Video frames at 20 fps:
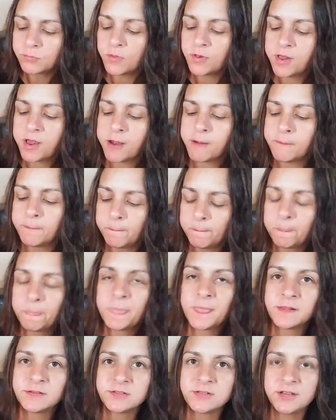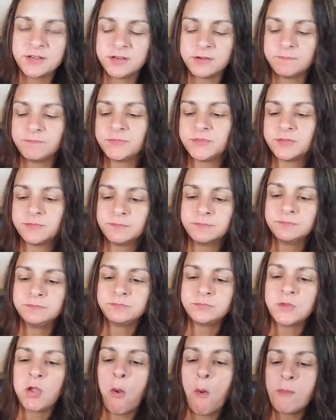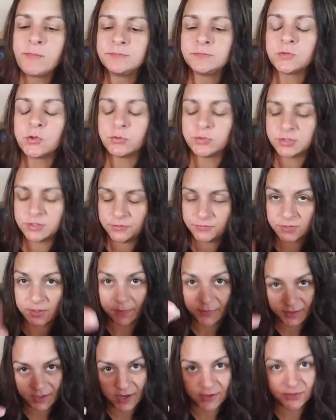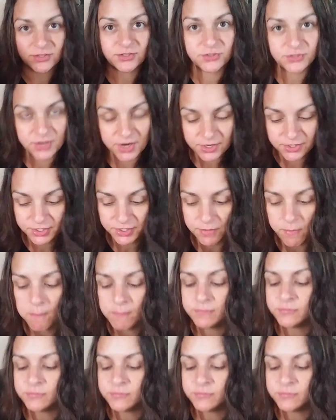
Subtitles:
it's like, or if somebody has anxiety